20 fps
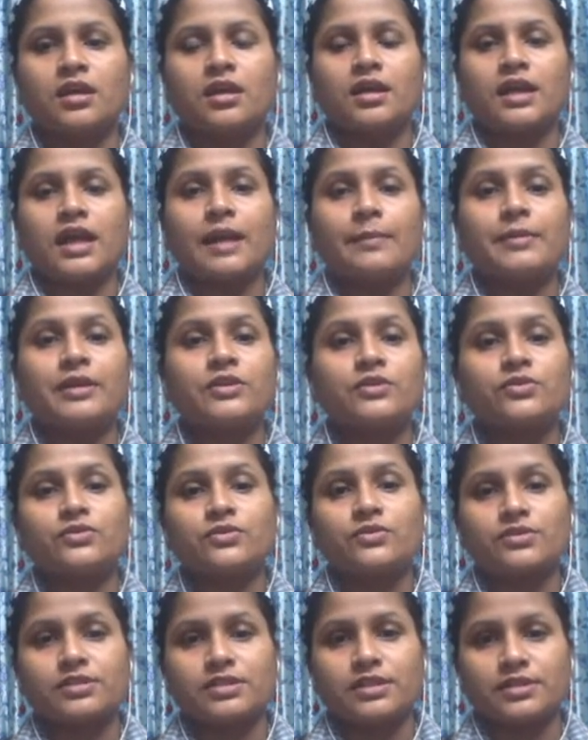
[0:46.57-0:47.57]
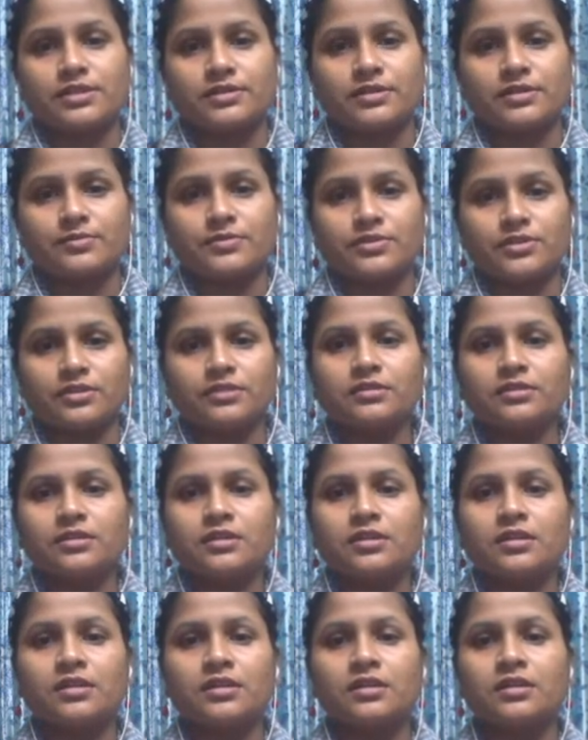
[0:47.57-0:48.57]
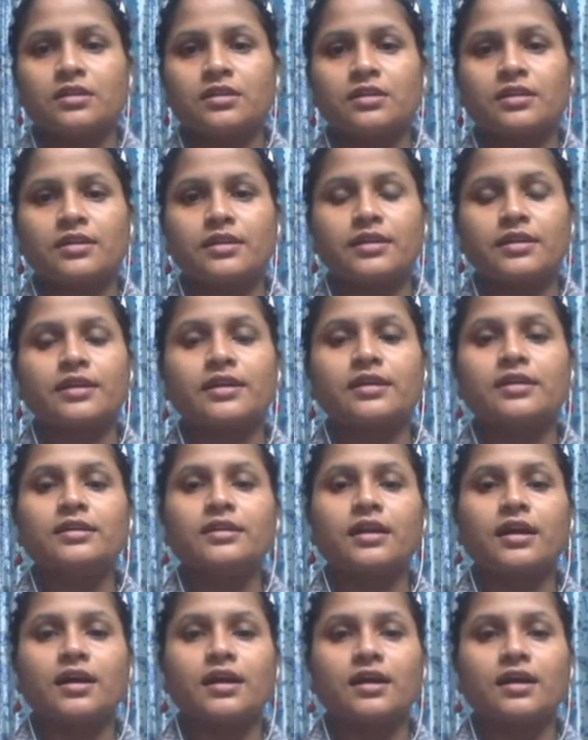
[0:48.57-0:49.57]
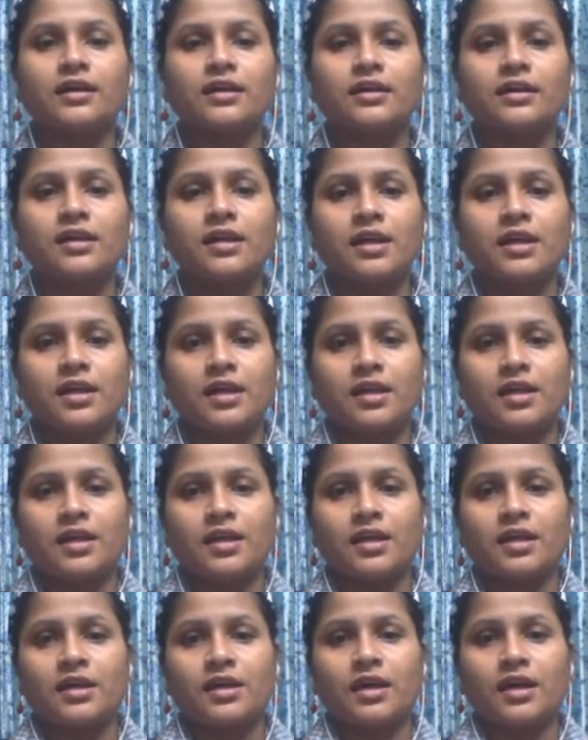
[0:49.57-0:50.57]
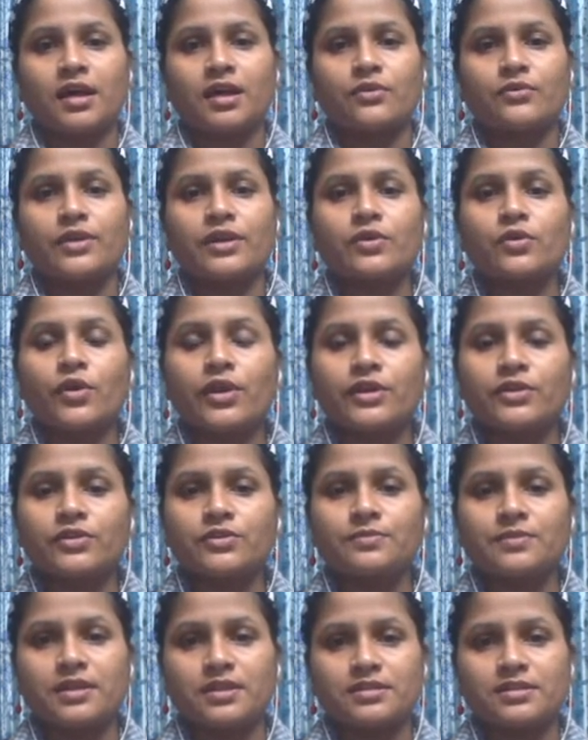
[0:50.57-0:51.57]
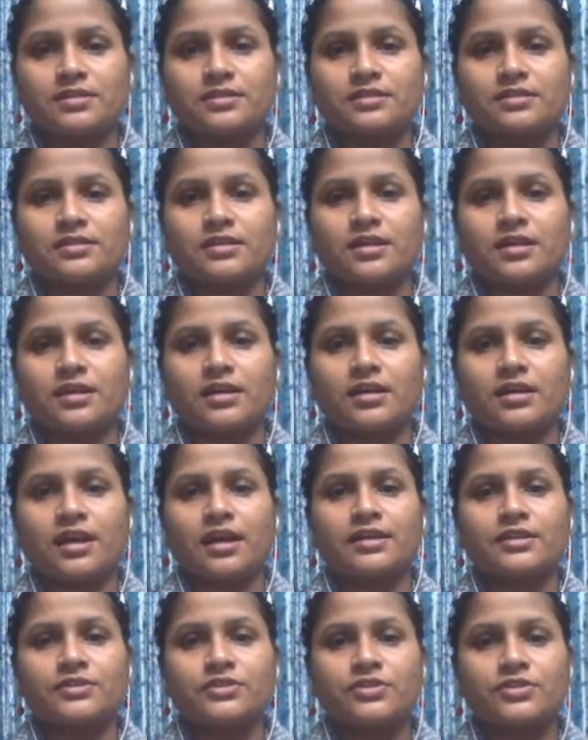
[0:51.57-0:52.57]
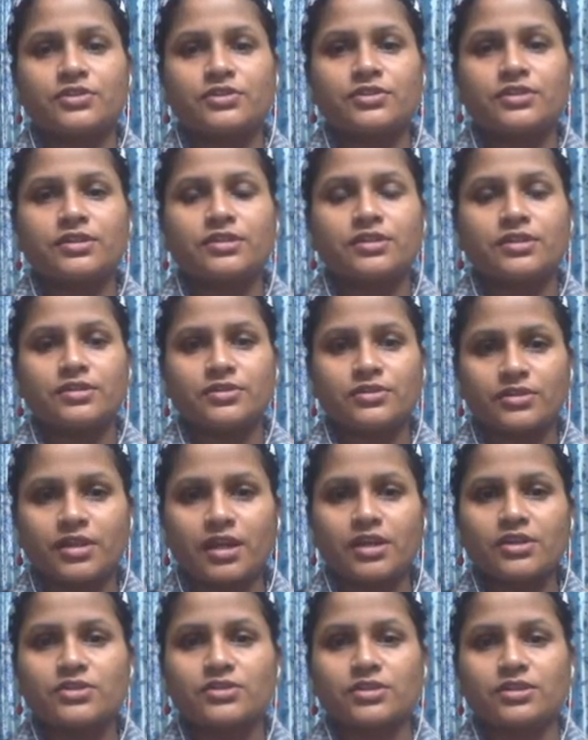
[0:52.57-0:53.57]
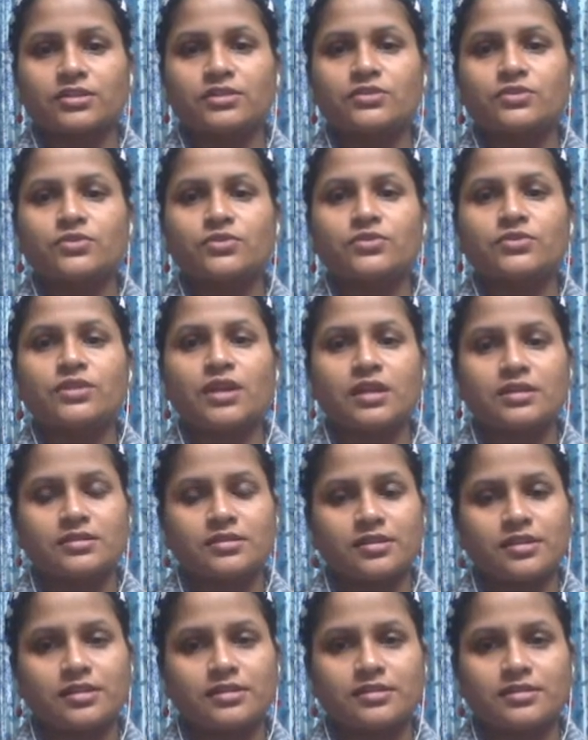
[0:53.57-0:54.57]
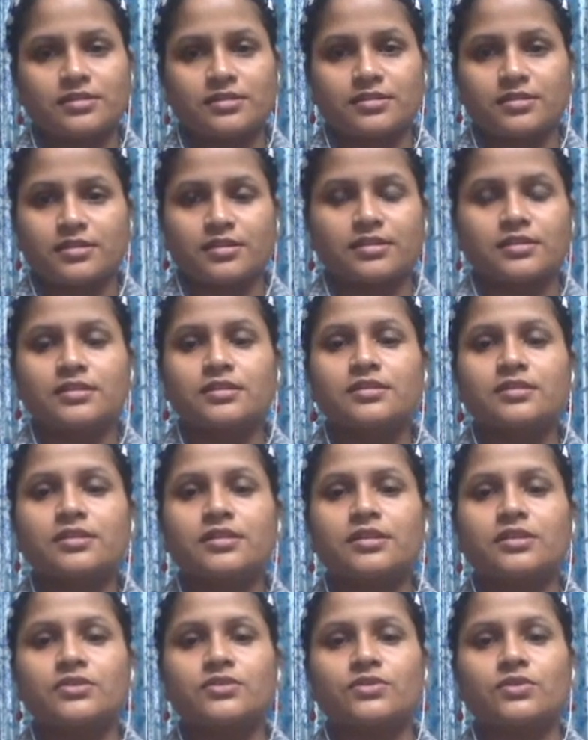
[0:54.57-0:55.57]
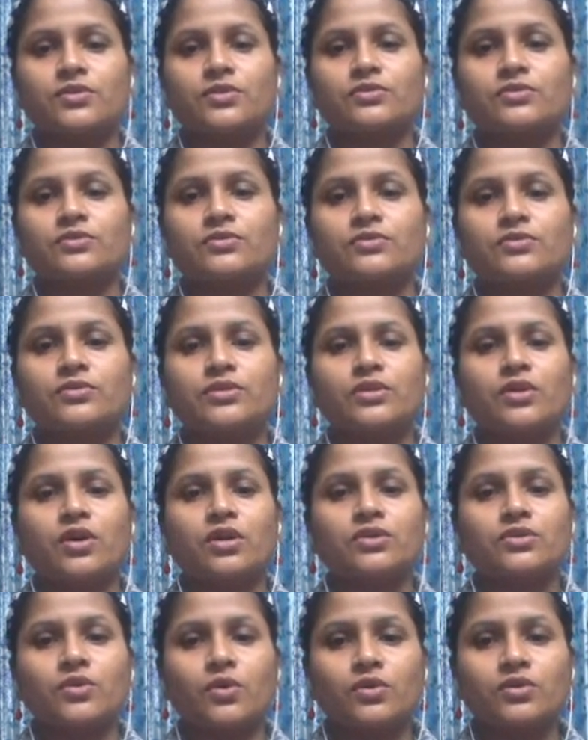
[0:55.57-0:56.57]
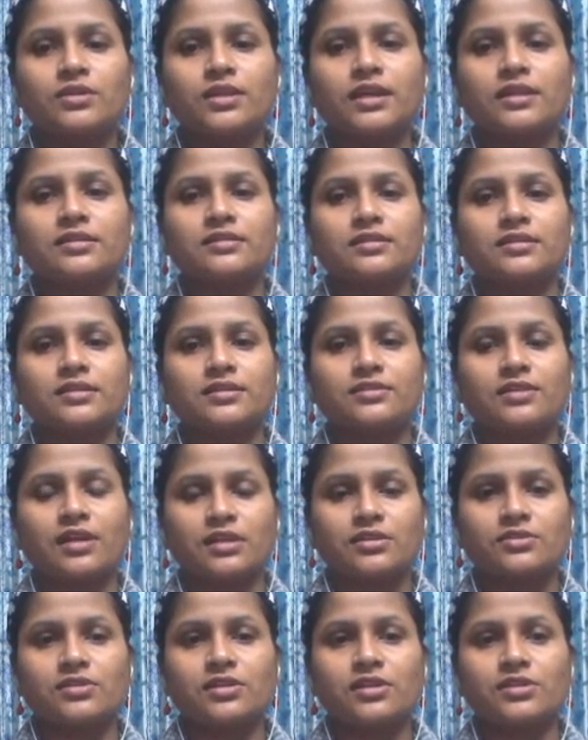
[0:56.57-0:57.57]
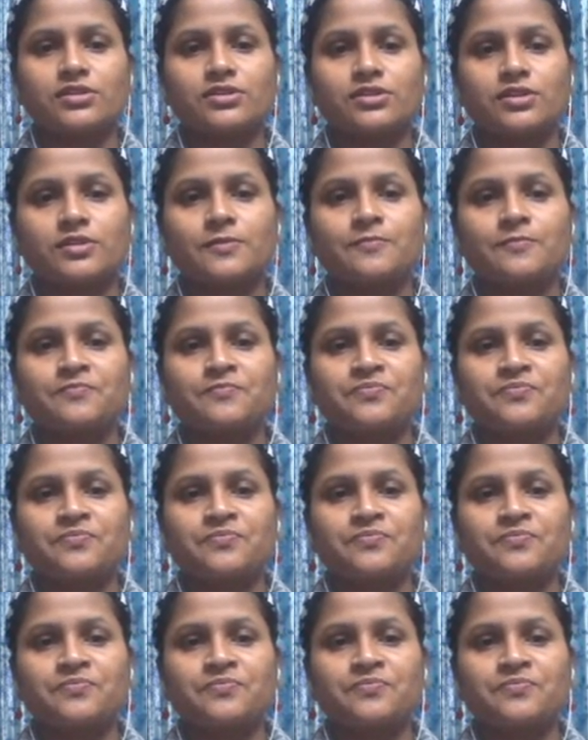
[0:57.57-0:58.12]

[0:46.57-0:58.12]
Coming to course description, here we are going to present an introduction to translation studies. So we all know that translation